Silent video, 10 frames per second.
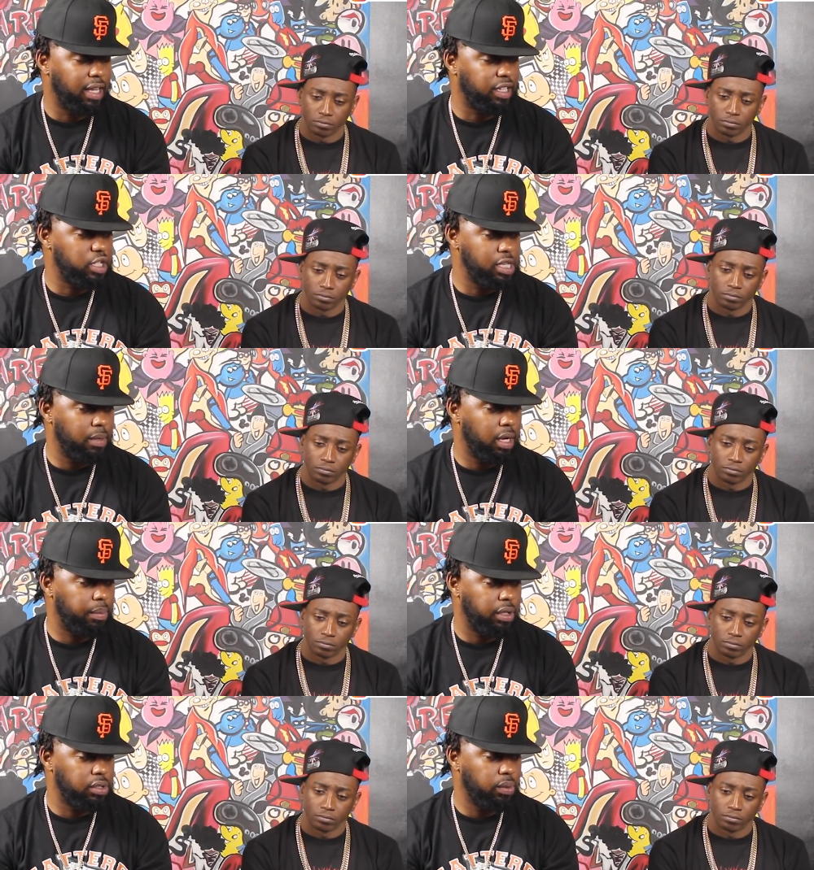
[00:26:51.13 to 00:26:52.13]
Speaker 1: that, they're teaming
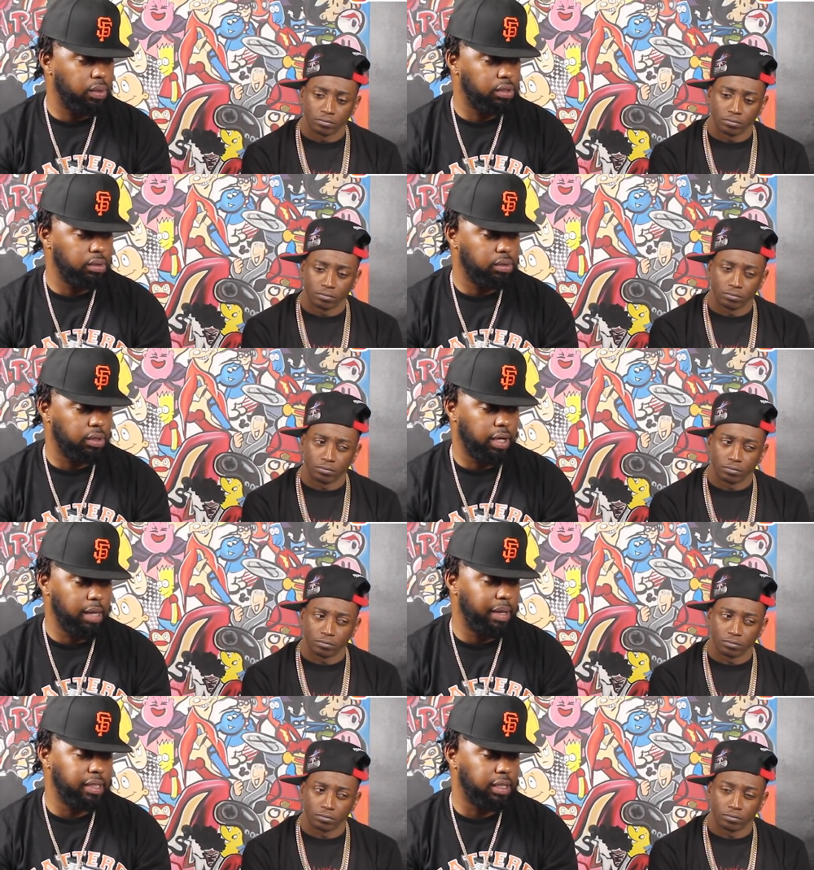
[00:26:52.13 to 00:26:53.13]
up in a two on two, so
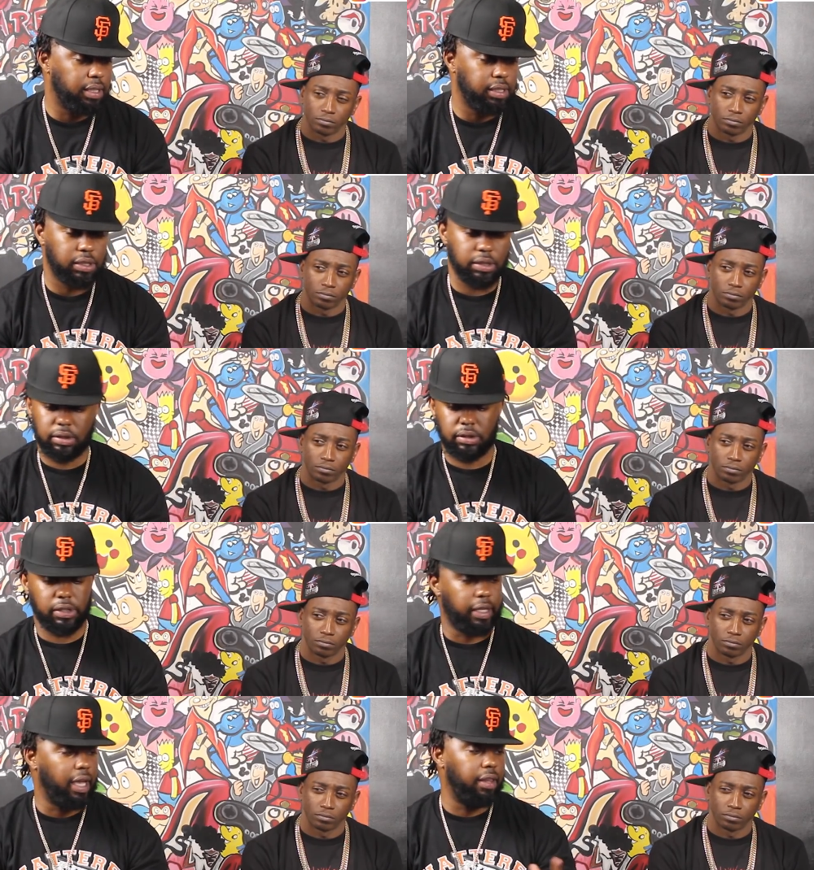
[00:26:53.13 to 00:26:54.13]
they basically just
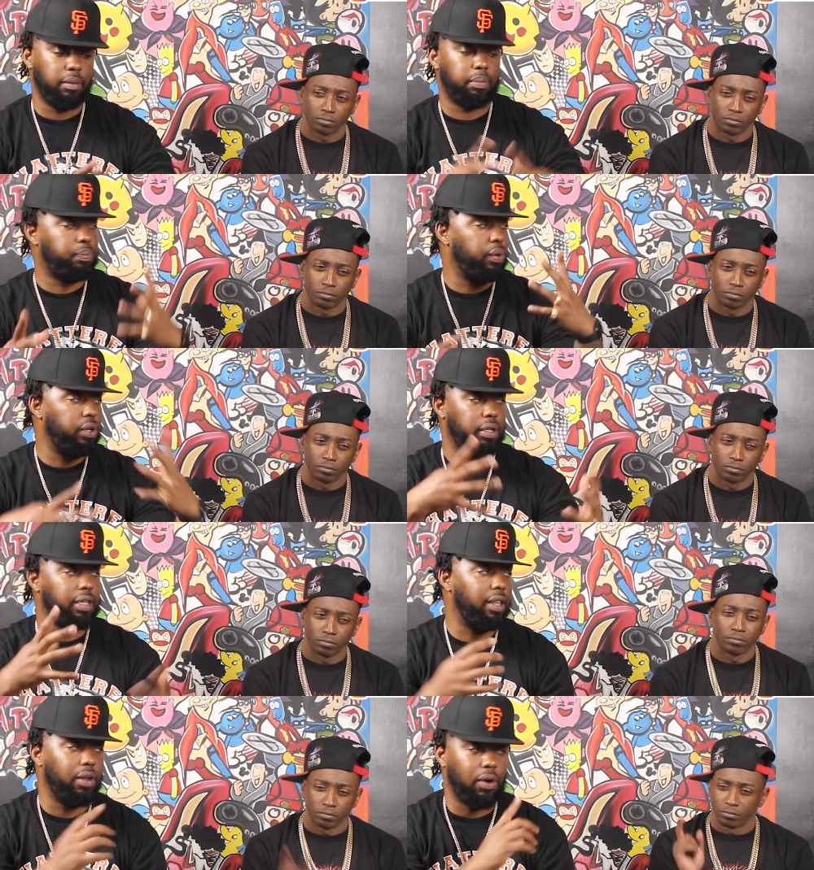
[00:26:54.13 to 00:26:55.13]
together putting
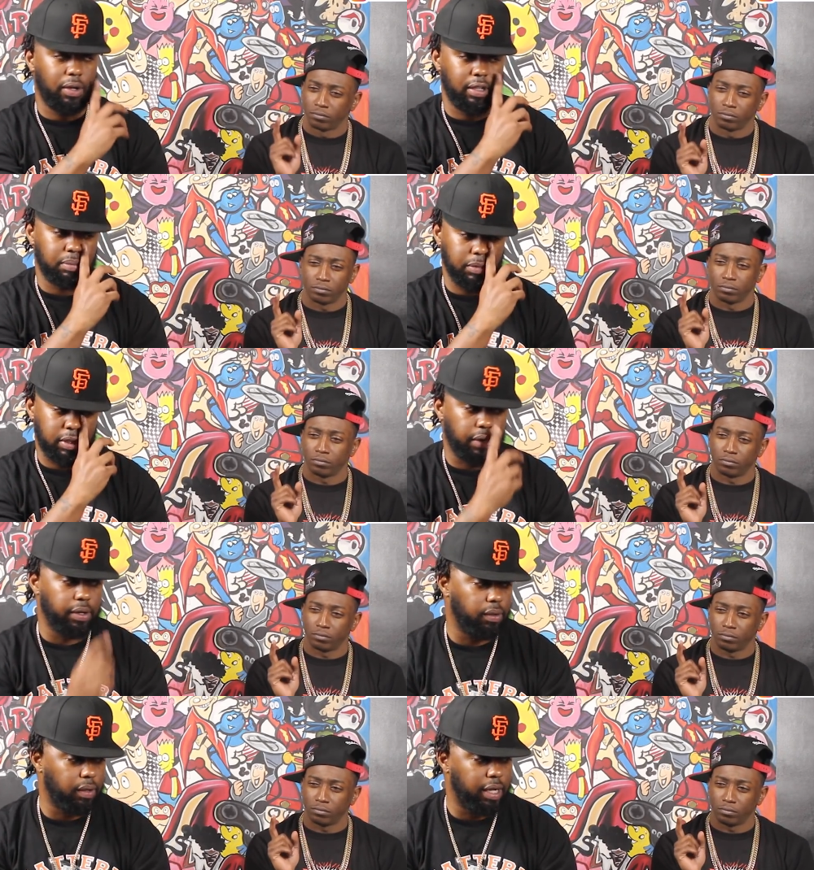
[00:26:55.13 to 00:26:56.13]
together all this
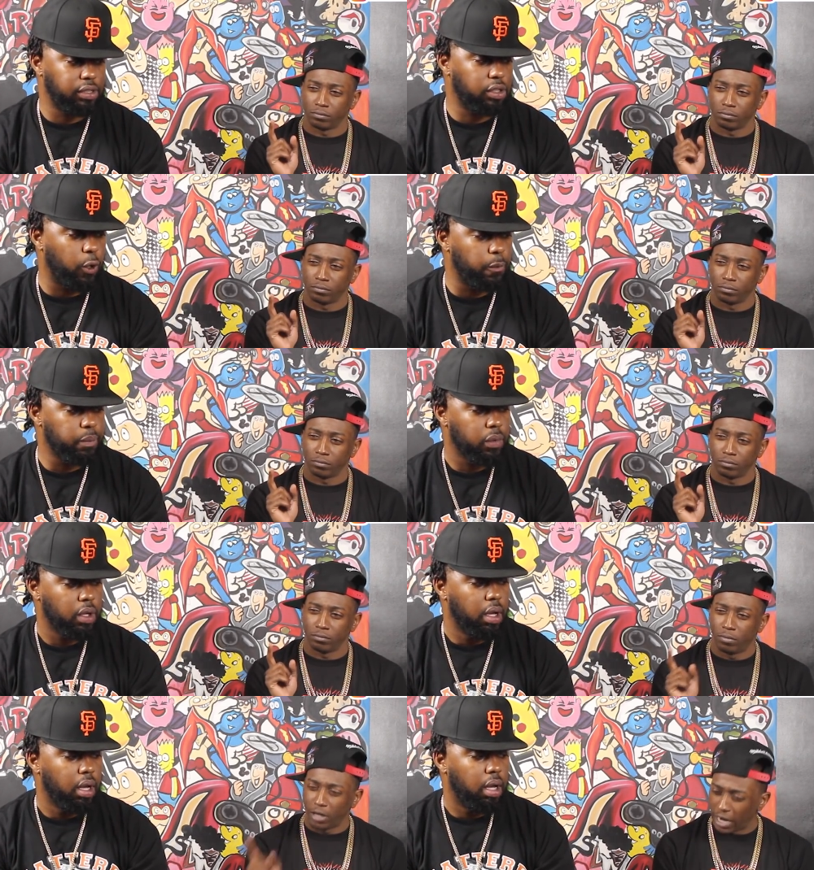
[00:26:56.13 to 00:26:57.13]
material, right? So,
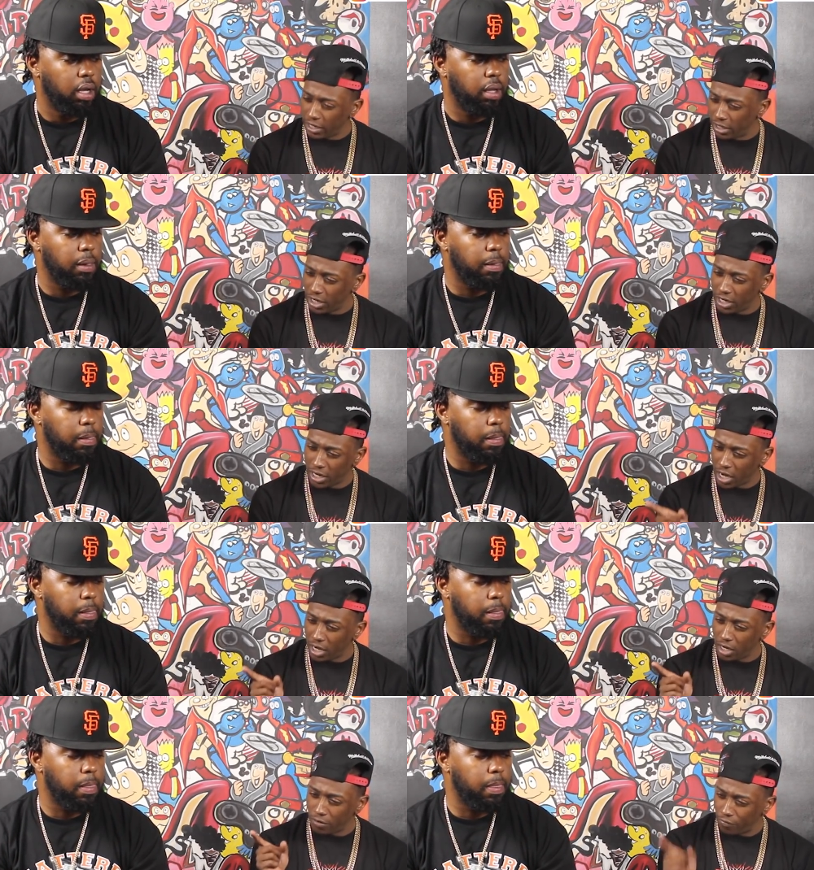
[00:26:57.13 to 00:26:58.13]
Speaker 2: but ain't
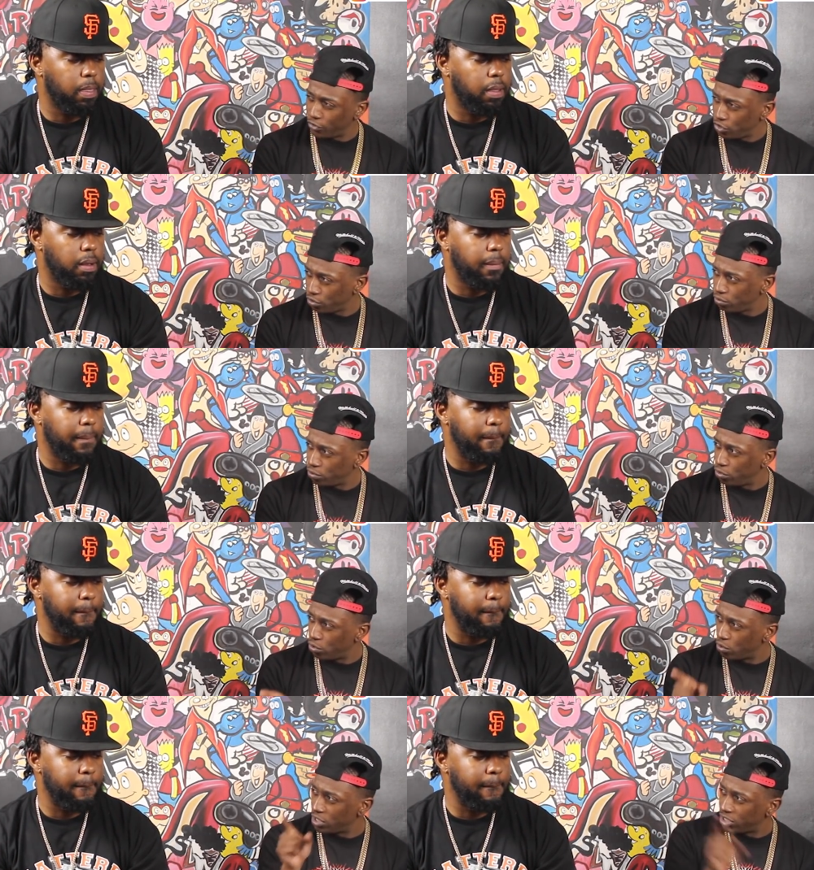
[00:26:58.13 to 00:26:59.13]
DNA and official
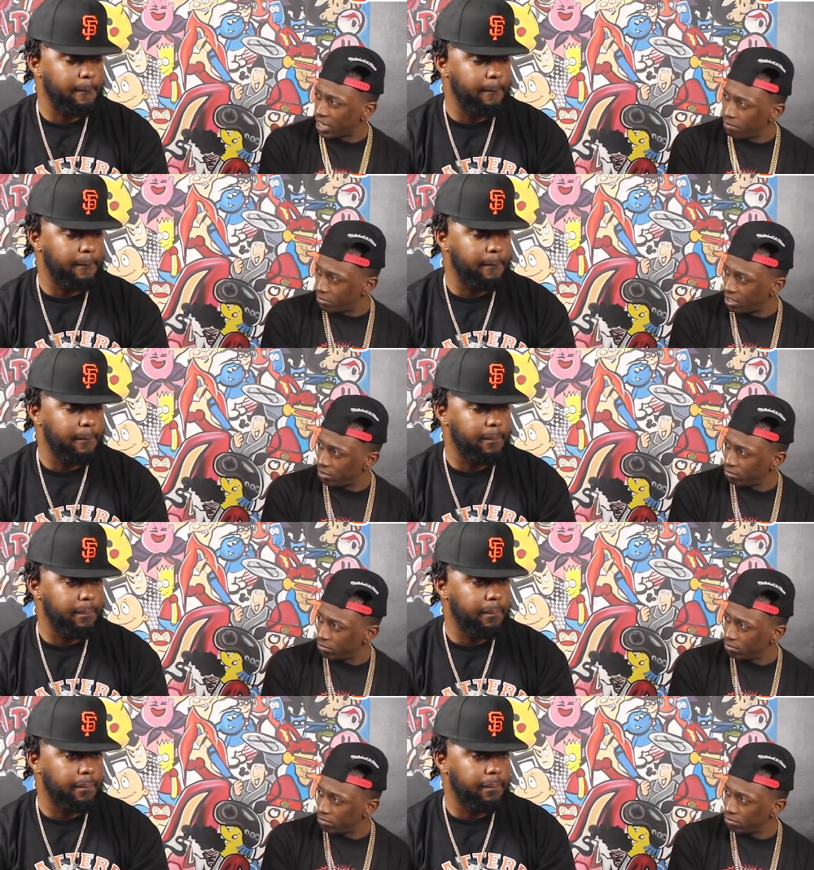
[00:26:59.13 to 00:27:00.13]
doing the same thing?
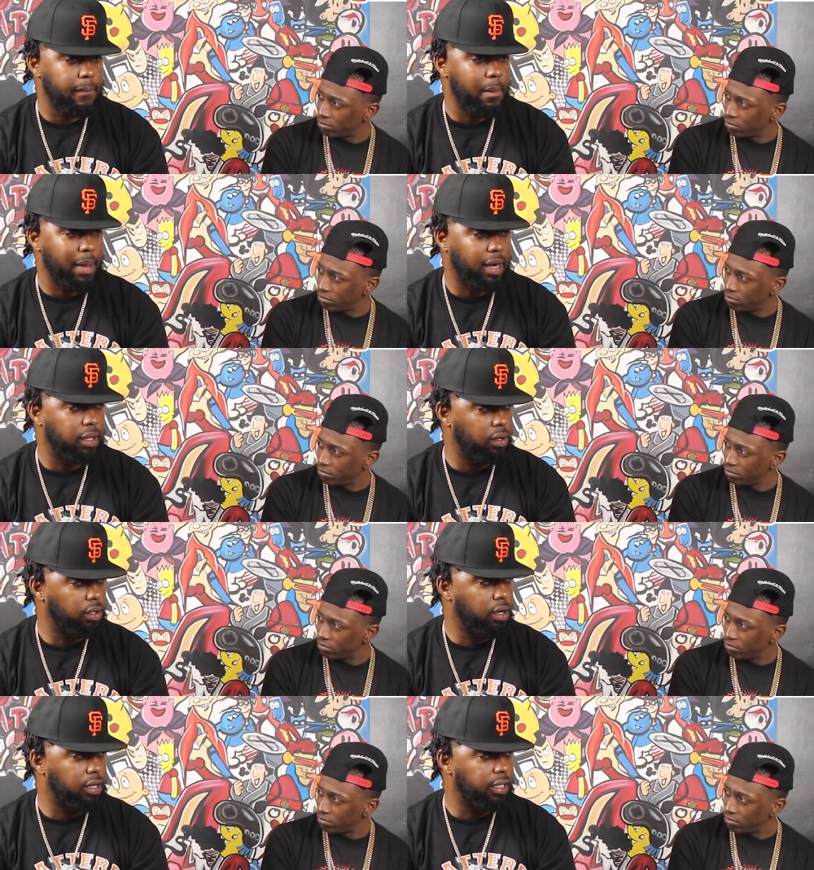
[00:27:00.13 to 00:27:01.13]
Speaker 1: They're battling on
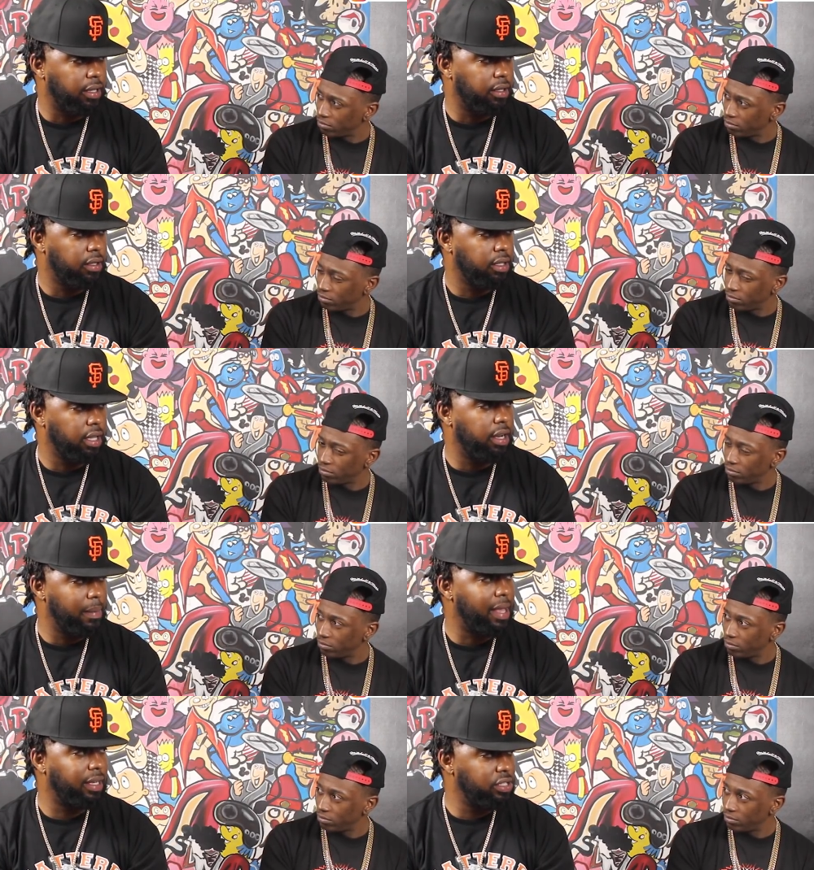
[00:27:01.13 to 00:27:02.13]
the card together. Yeah,
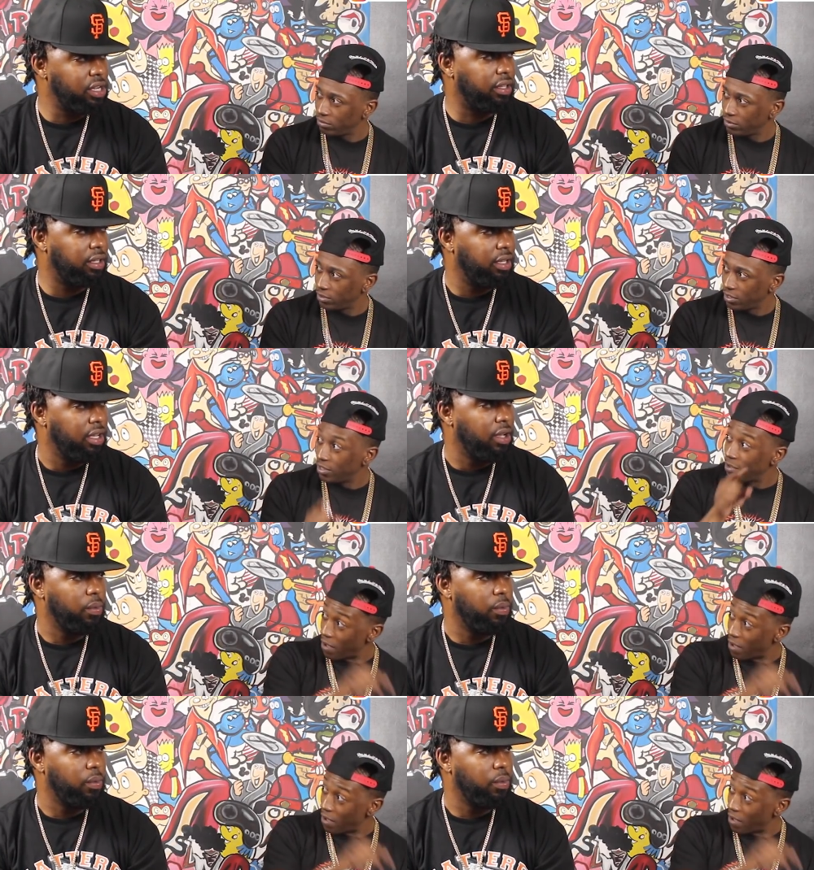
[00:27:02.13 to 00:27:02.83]
they're battling each other. They're